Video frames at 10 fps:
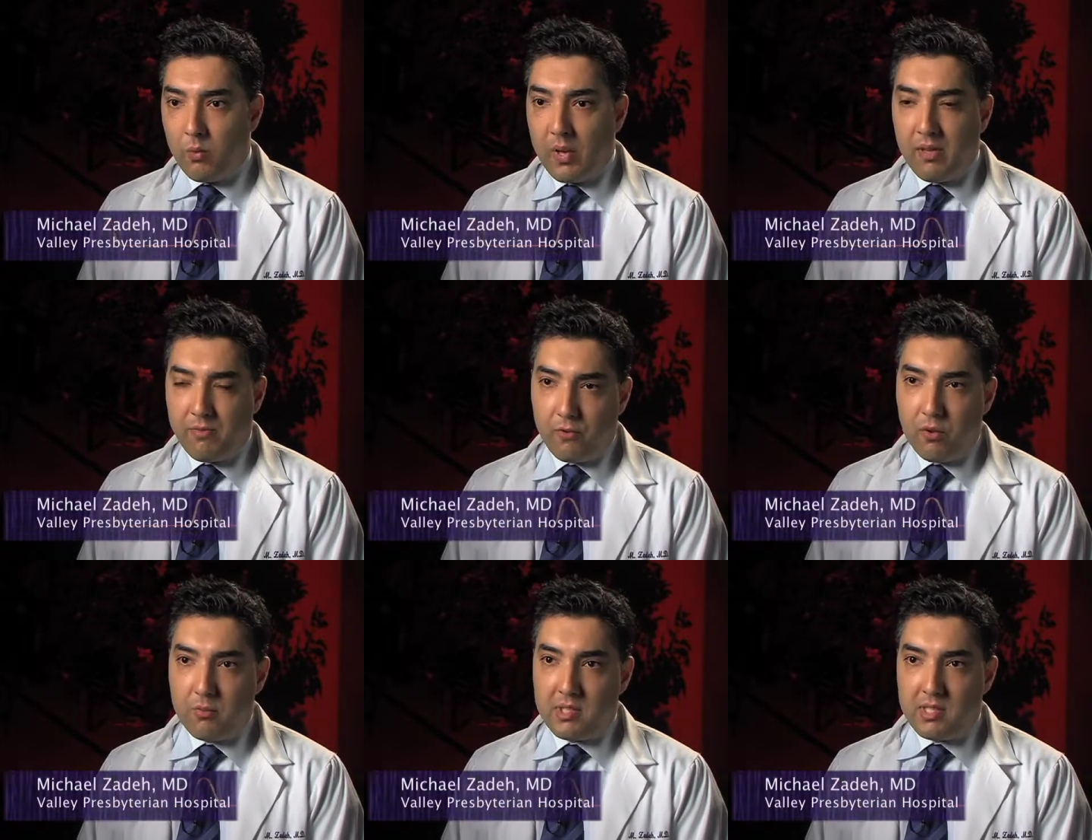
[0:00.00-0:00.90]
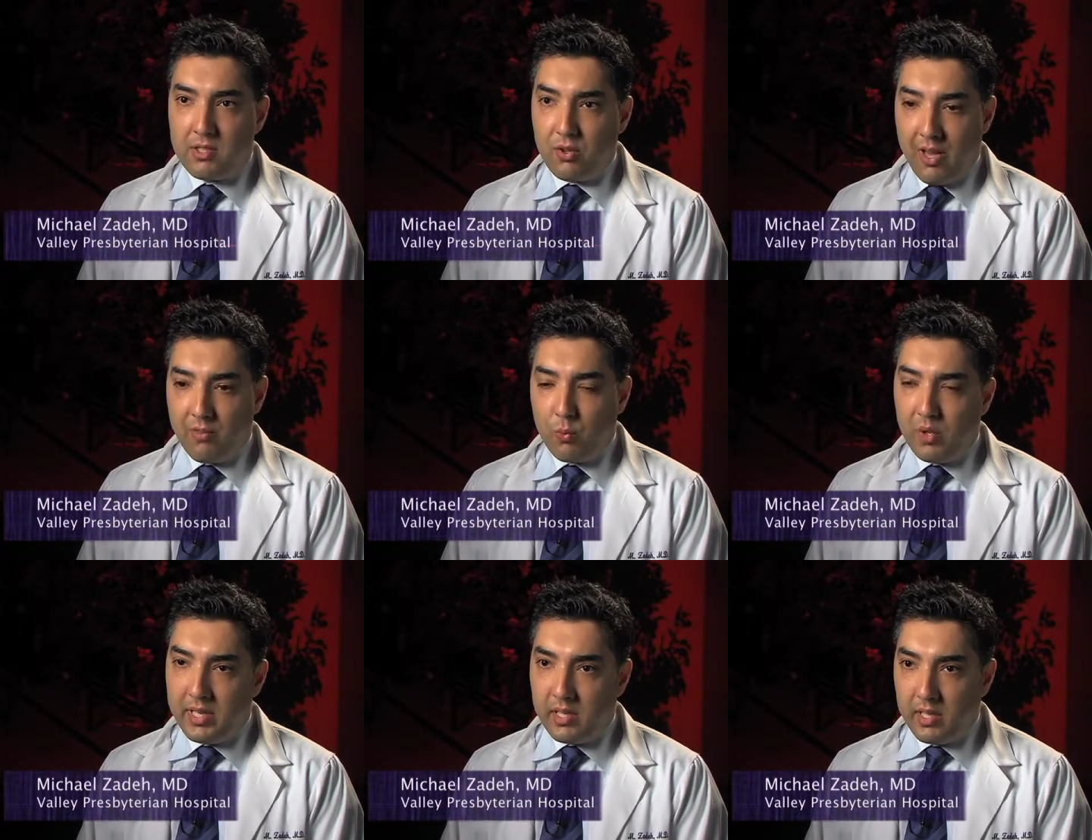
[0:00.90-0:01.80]
the way it forms is you have a
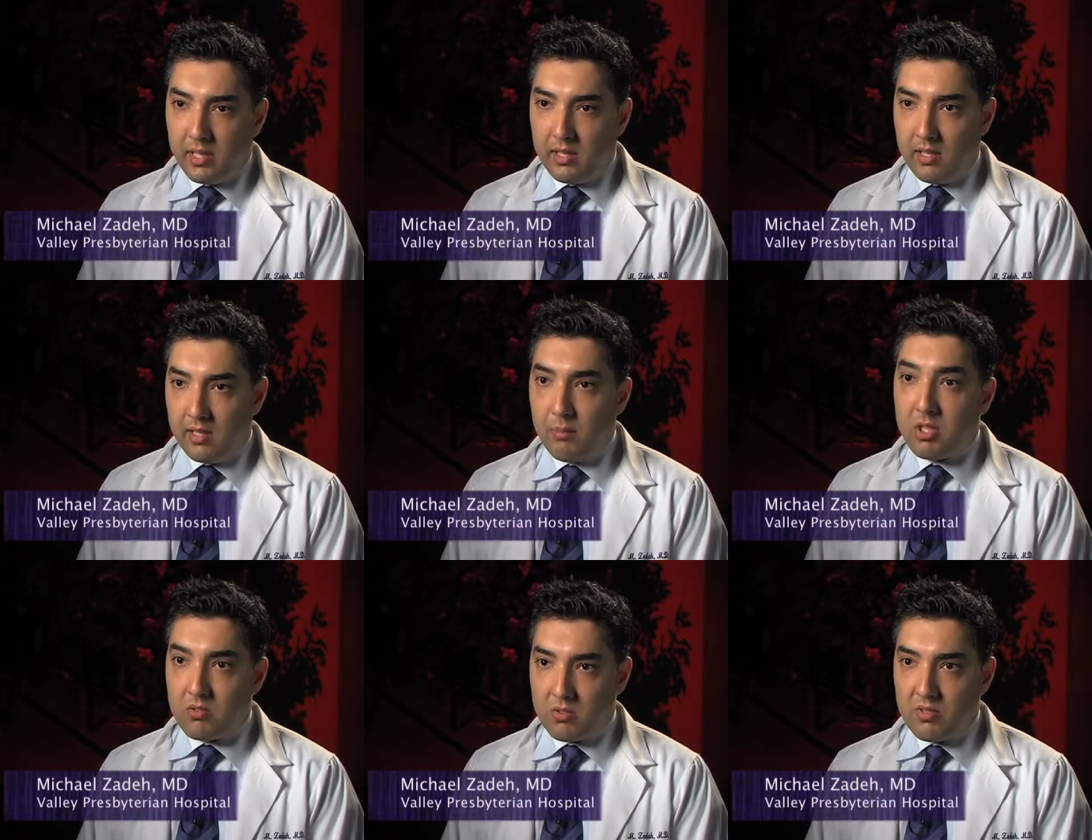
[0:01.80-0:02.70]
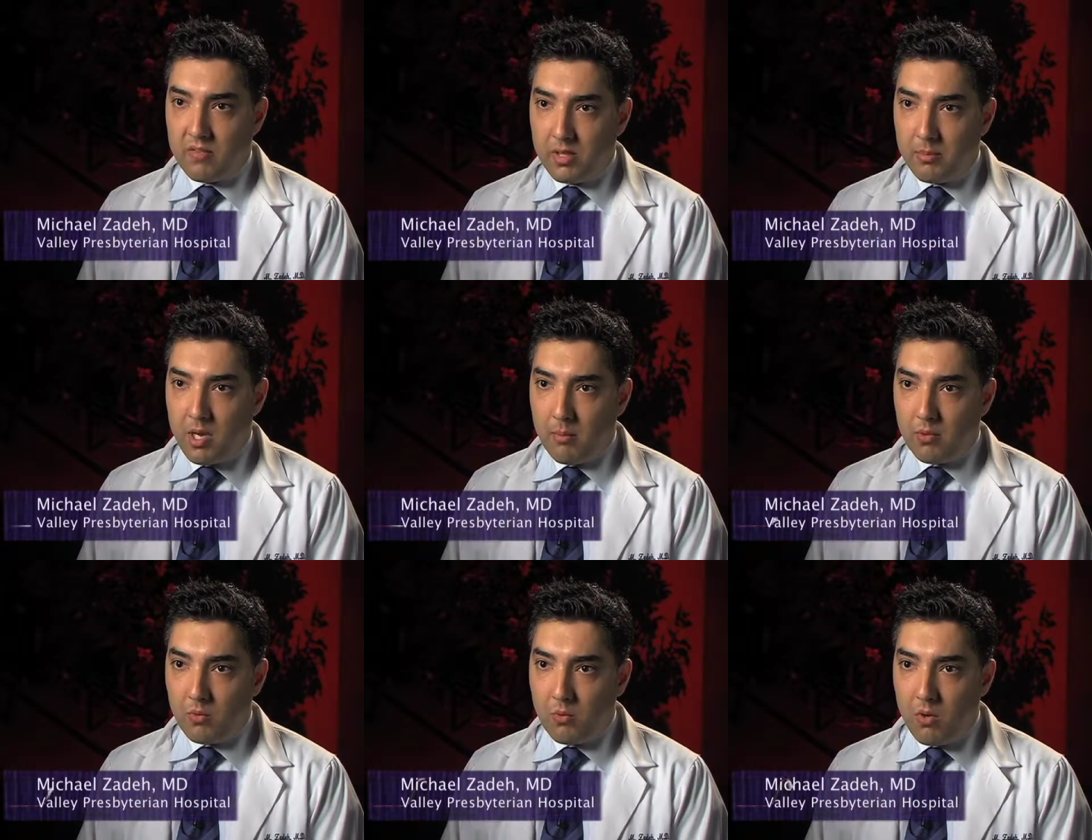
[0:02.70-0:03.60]
weakening in the muscles of the
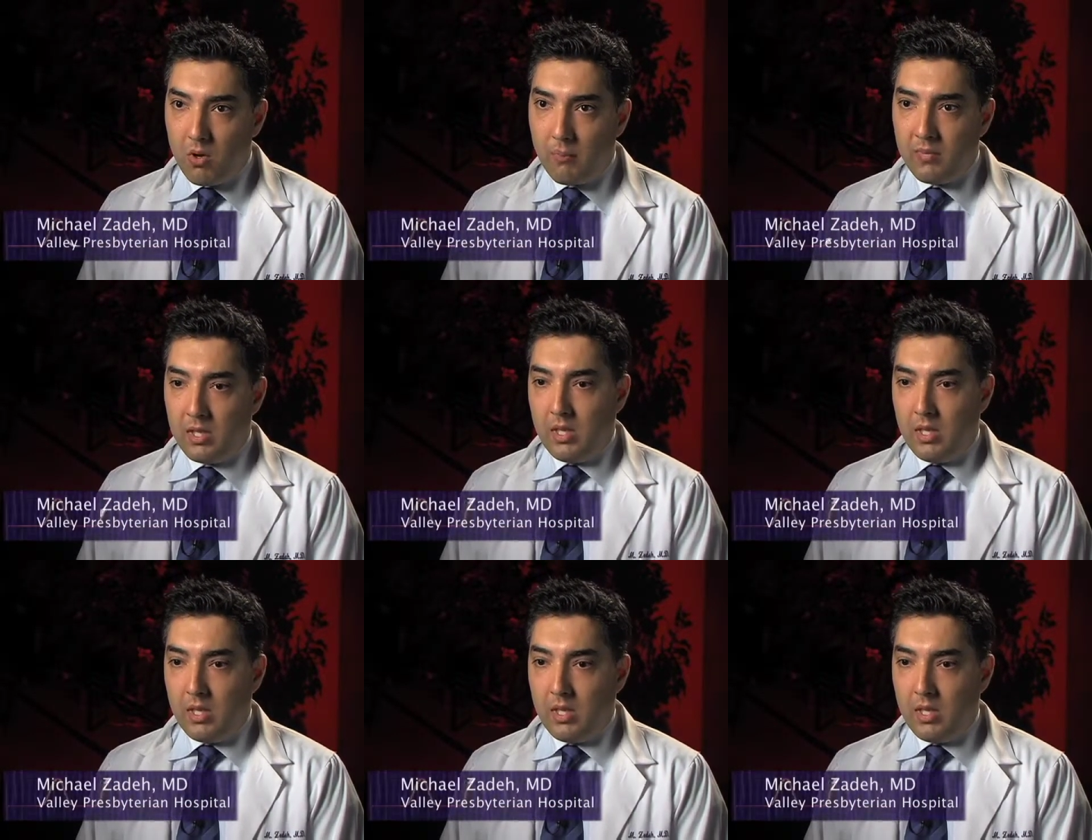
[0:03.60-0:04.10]
abdominal wall.